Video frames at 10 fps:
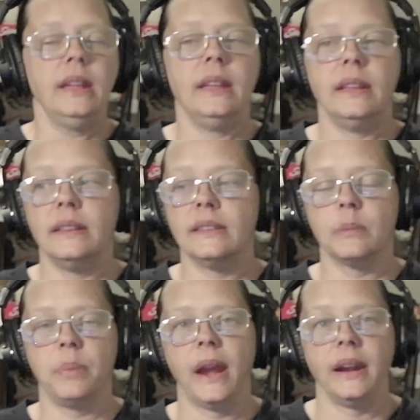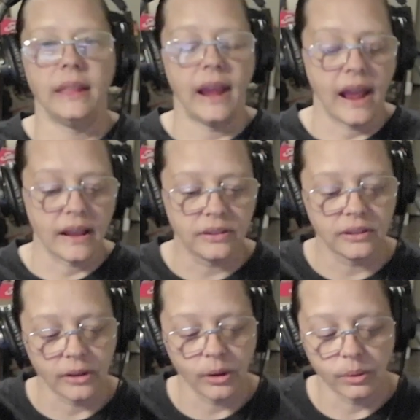is a pain in the ass.
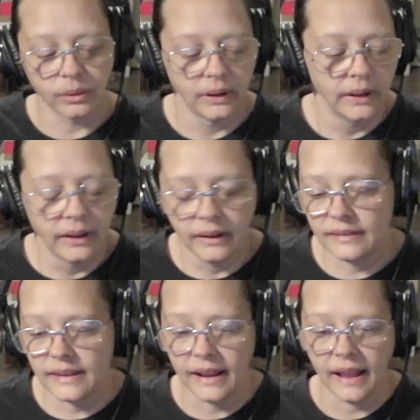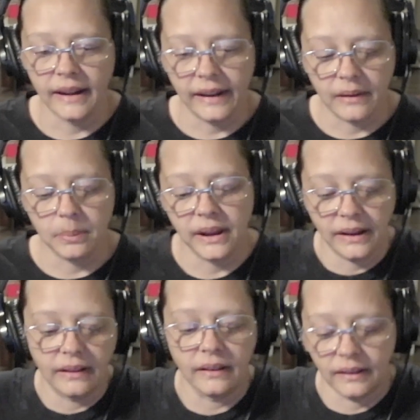So I was like, I need to
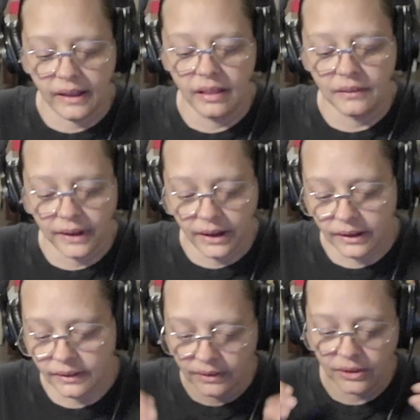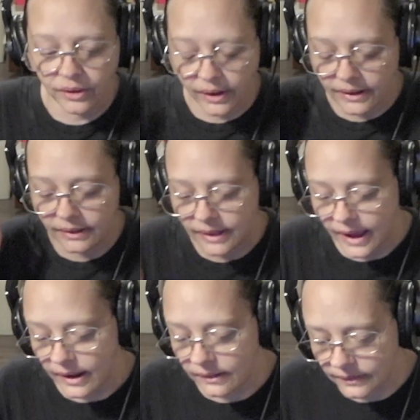be elevated. So I did
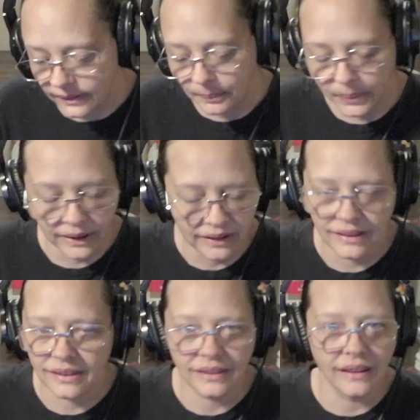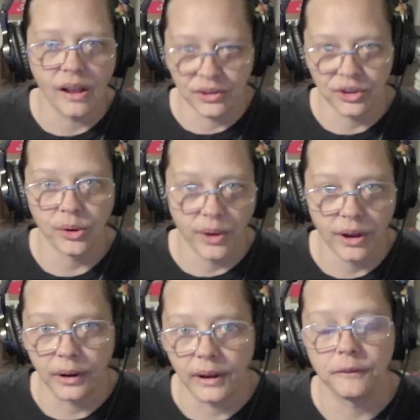that. But it's also
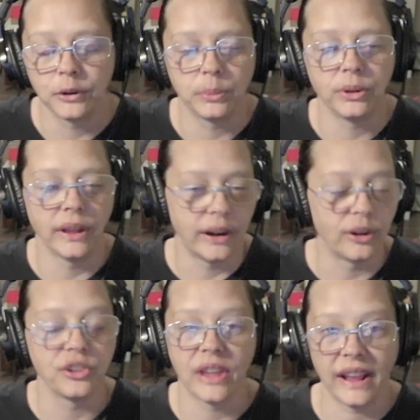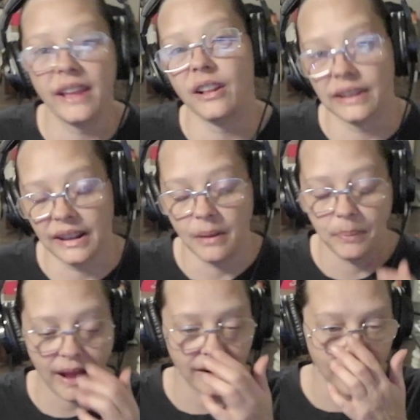uncomfortable and it hurts like hell to get up
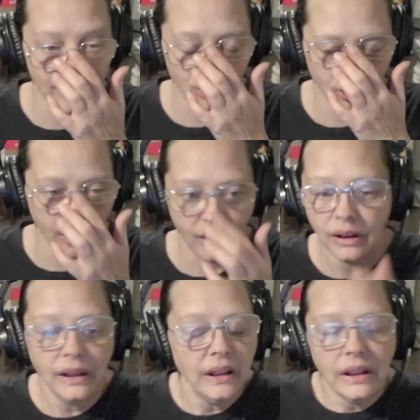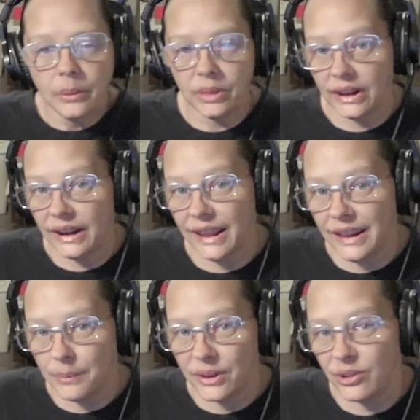out of that chair. But then again,
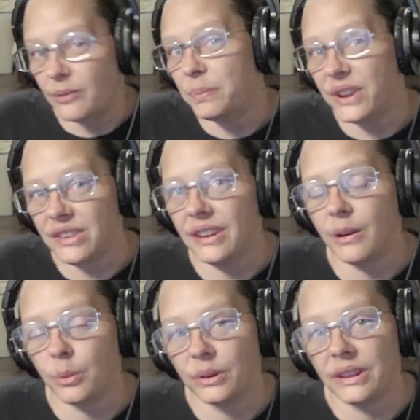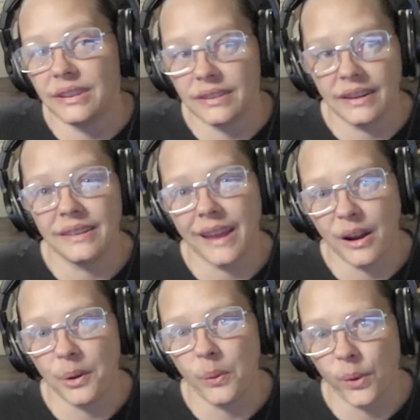I've been so busy, I don't really sit
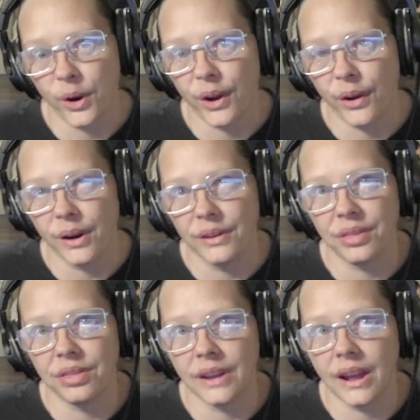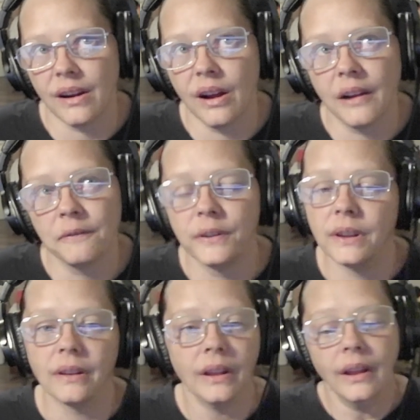down at work that often,